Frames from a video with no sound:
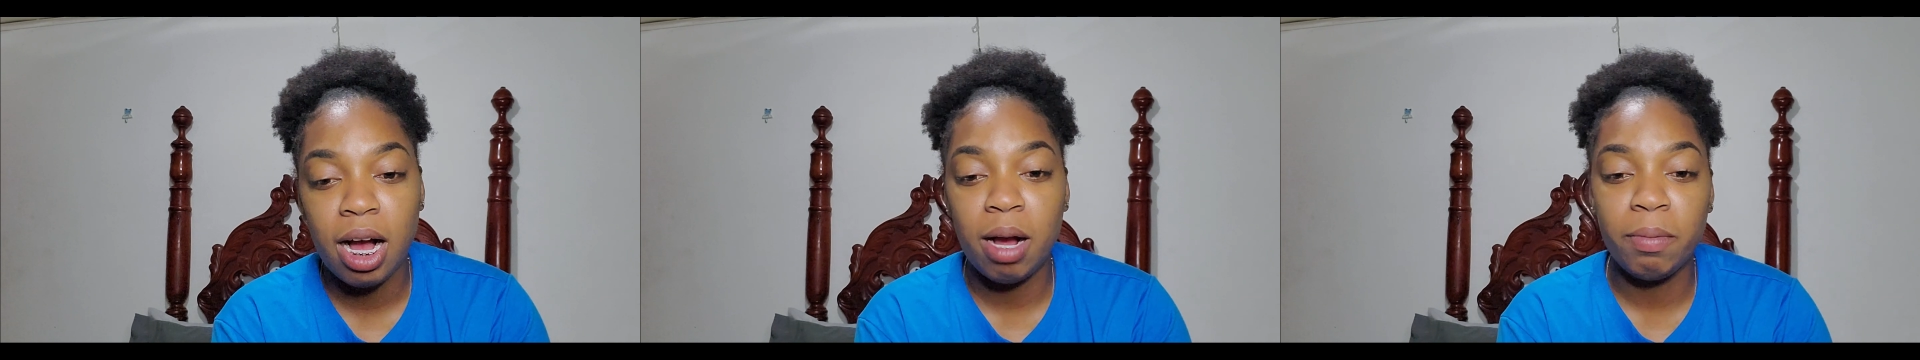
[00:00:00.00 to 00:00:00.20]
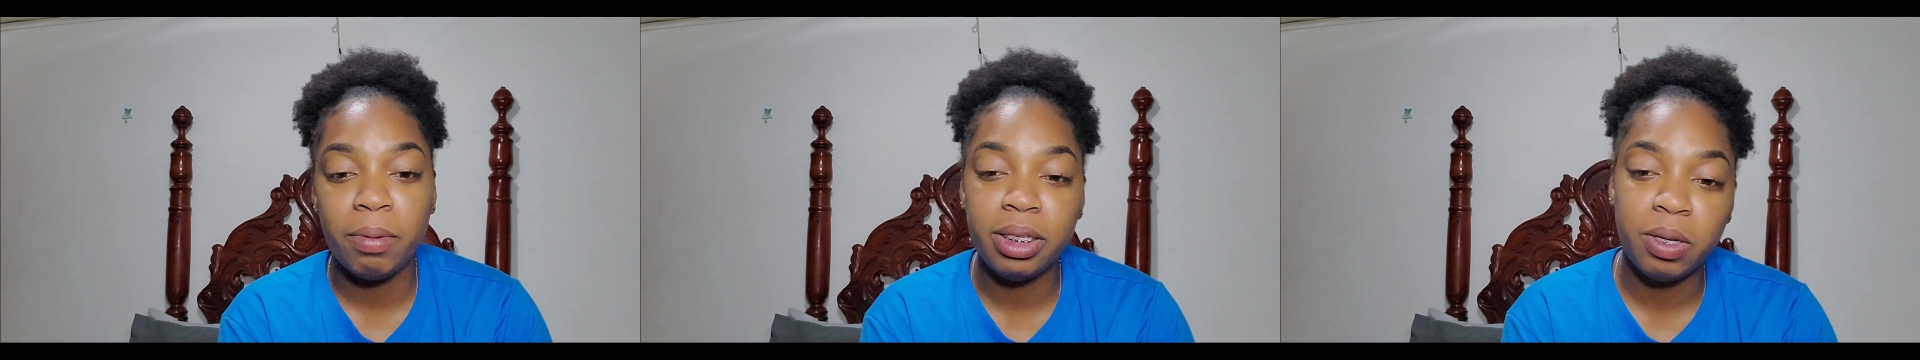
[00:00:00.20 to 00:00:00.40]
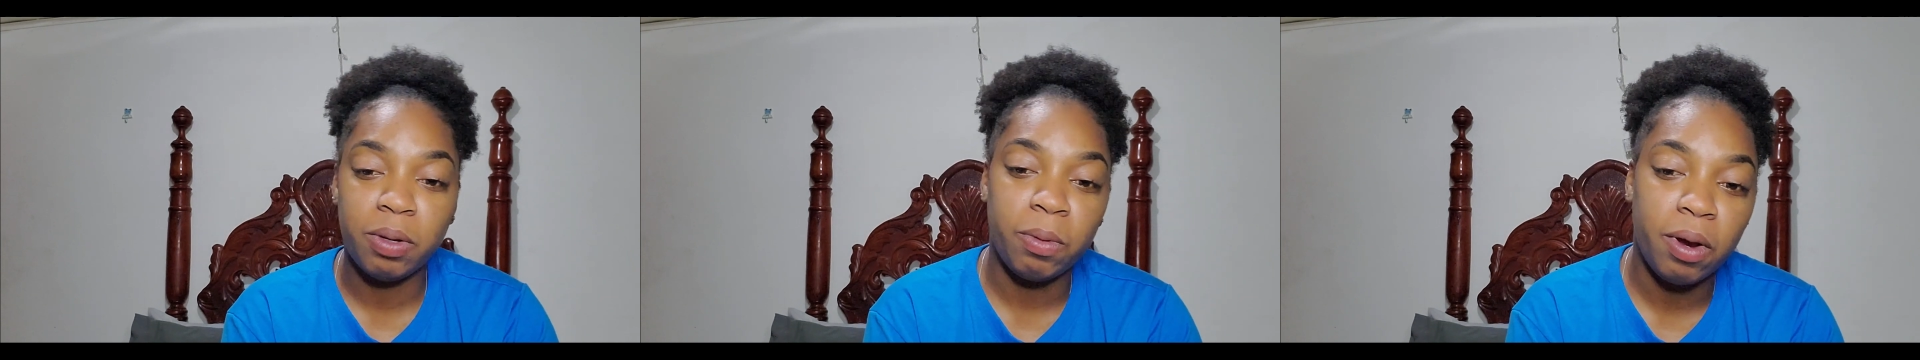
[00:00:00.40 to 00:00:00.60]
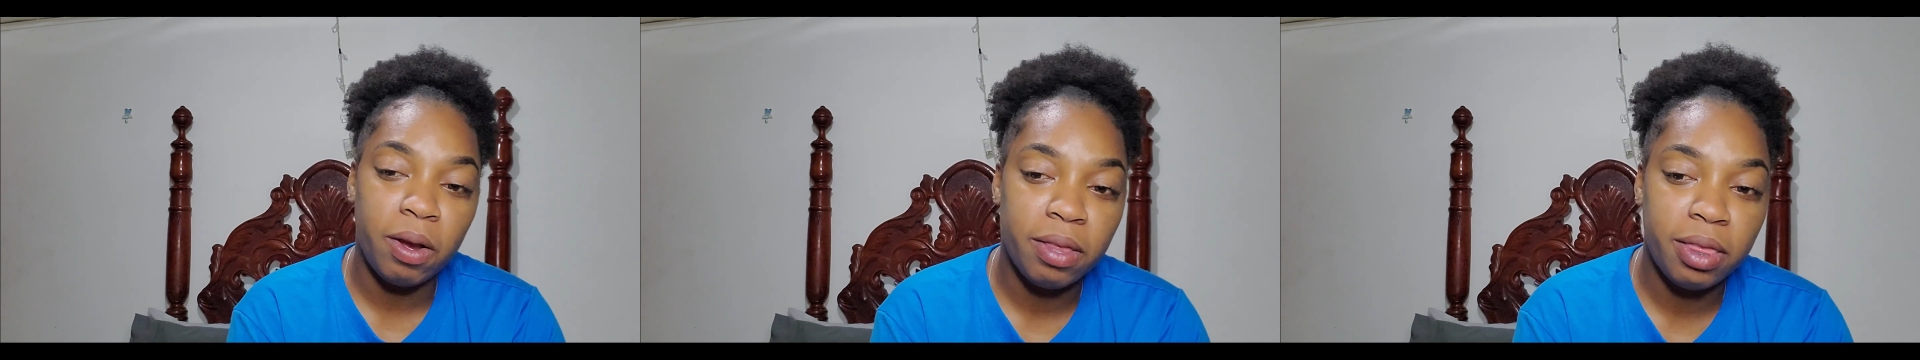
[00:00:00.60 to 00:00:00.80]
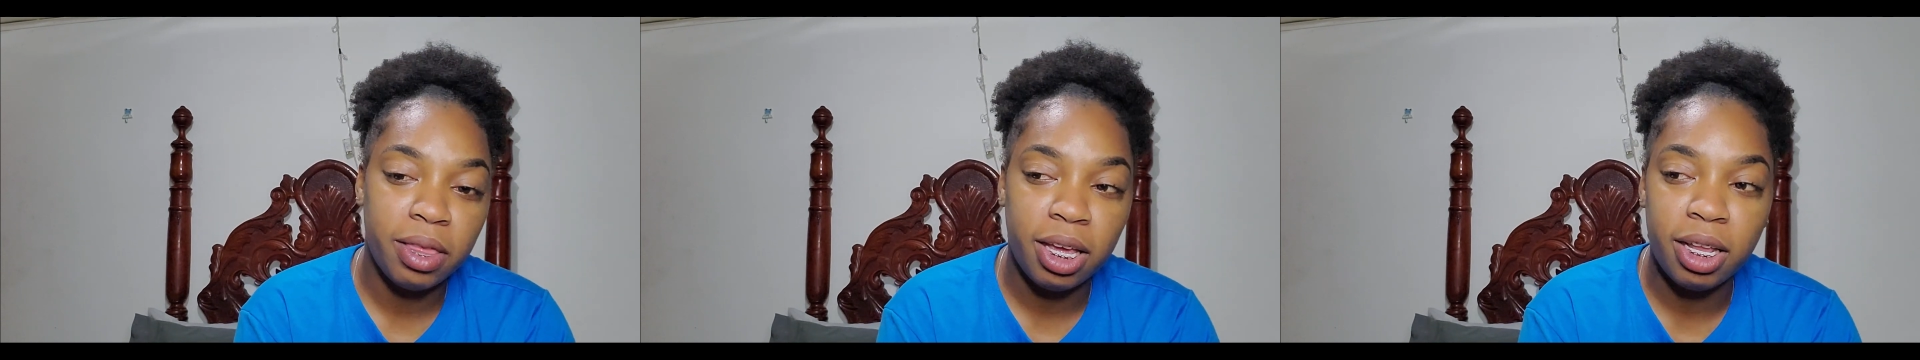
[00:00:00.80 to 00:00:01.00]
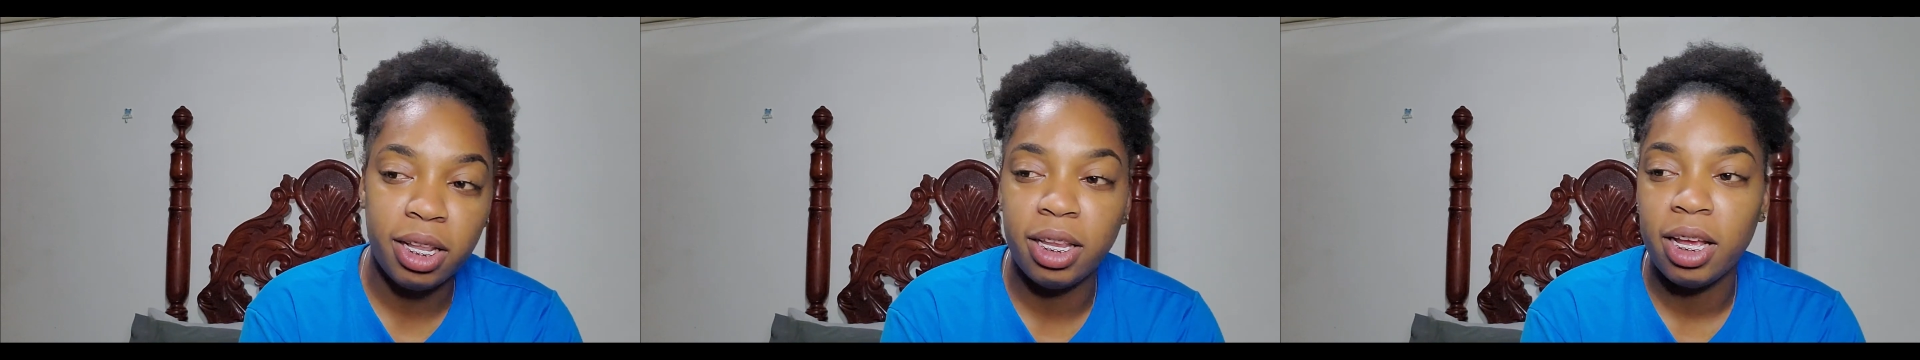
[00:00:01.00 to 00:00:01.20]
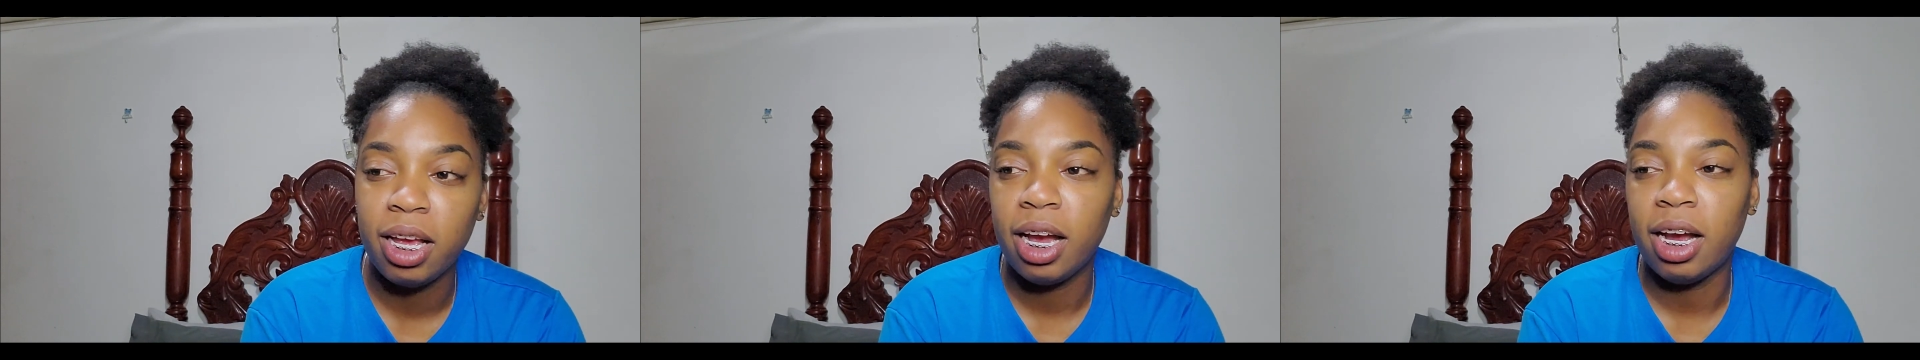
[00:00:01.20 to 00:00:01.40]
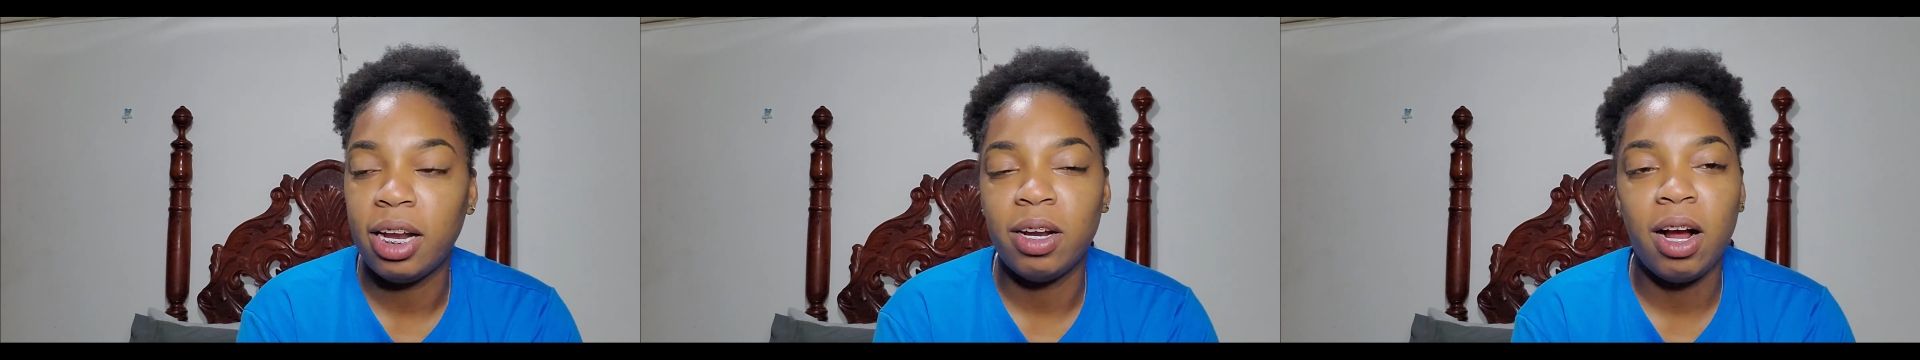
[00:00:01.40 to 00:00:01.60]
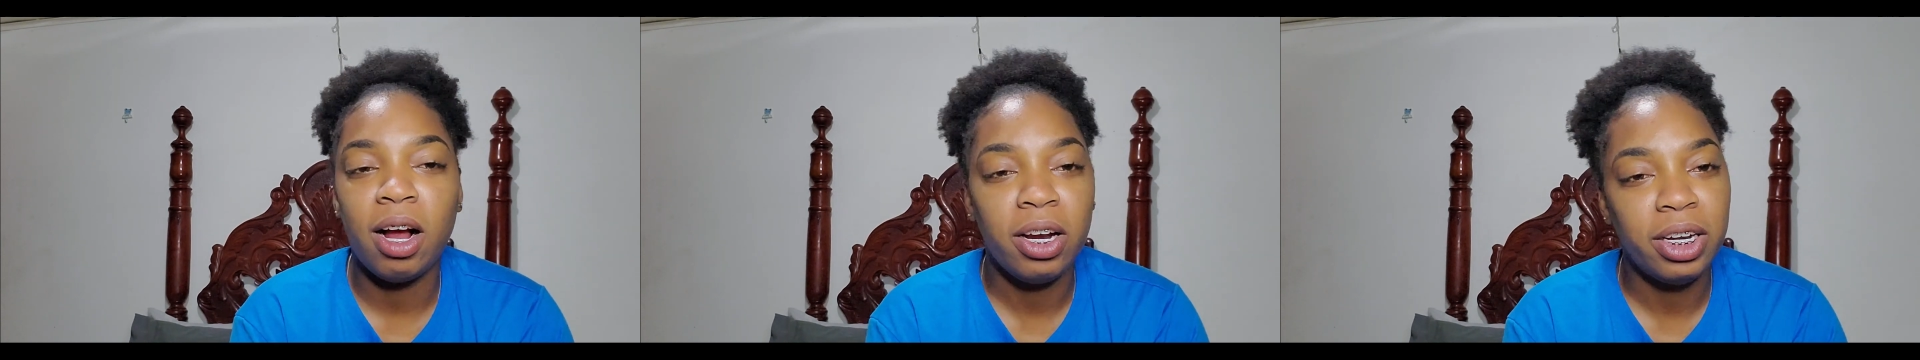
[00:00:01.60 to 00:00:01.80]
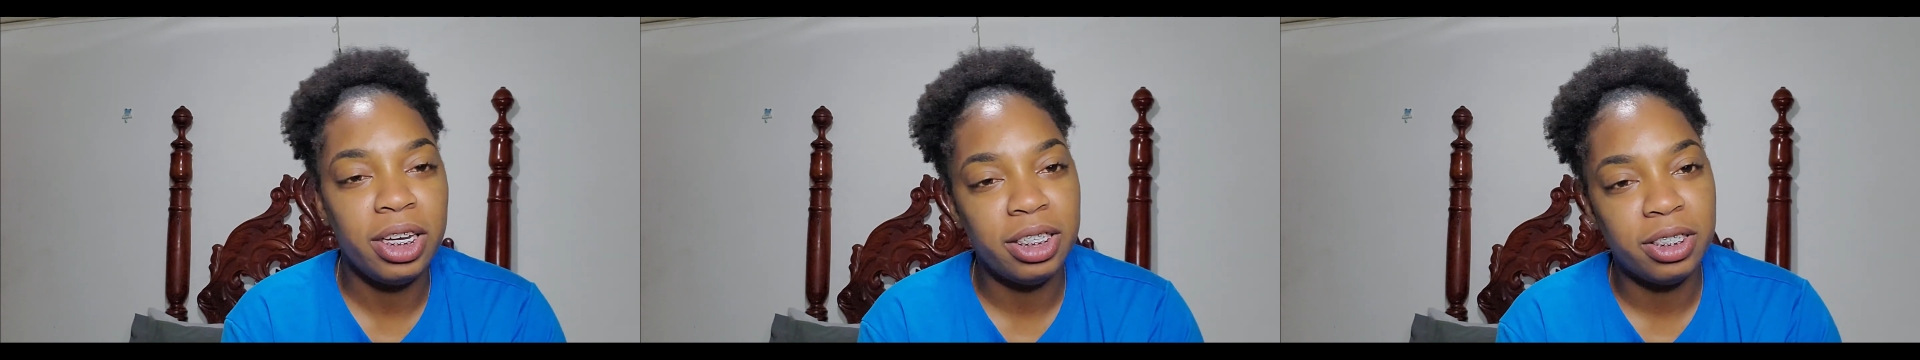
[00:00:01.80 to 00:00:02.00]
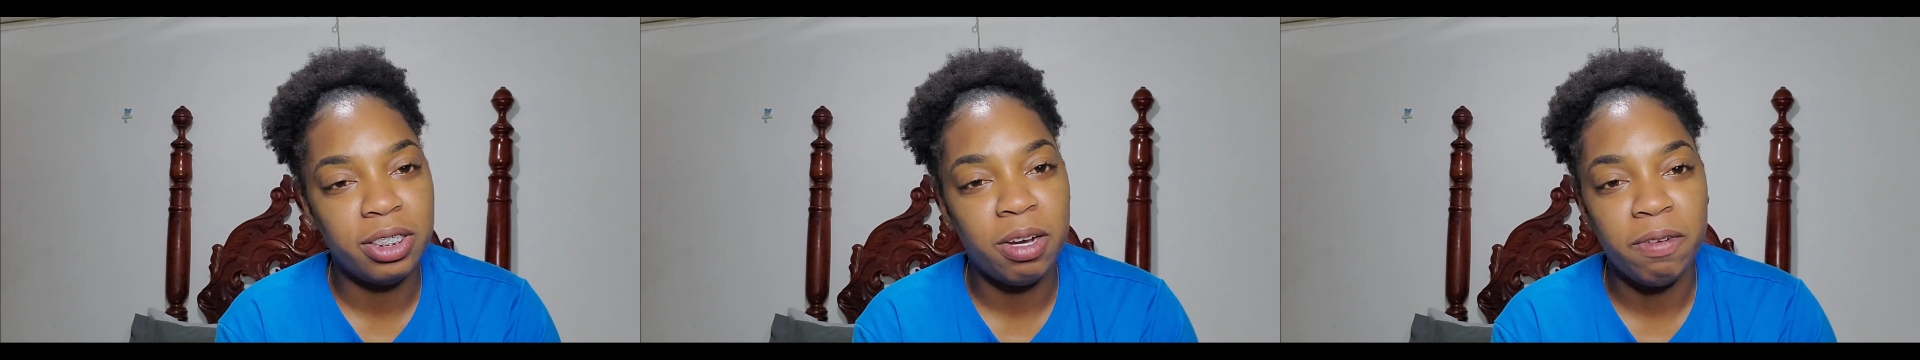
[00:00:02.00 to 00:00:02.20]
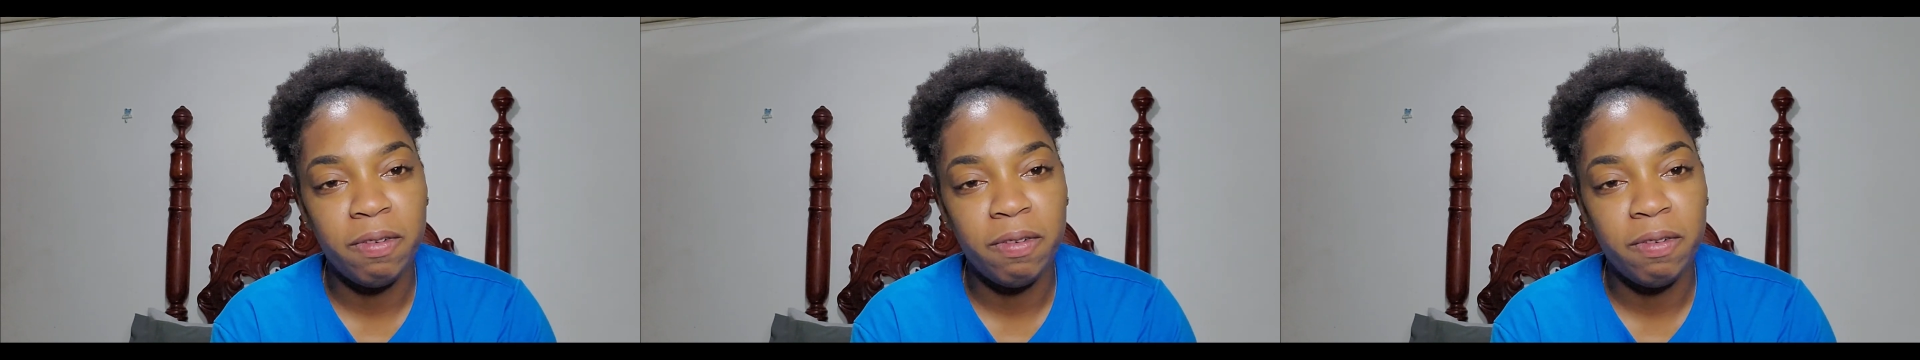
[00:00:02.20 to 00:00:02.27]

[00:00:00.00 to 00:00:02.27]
Is it worth it? And all of these stuff.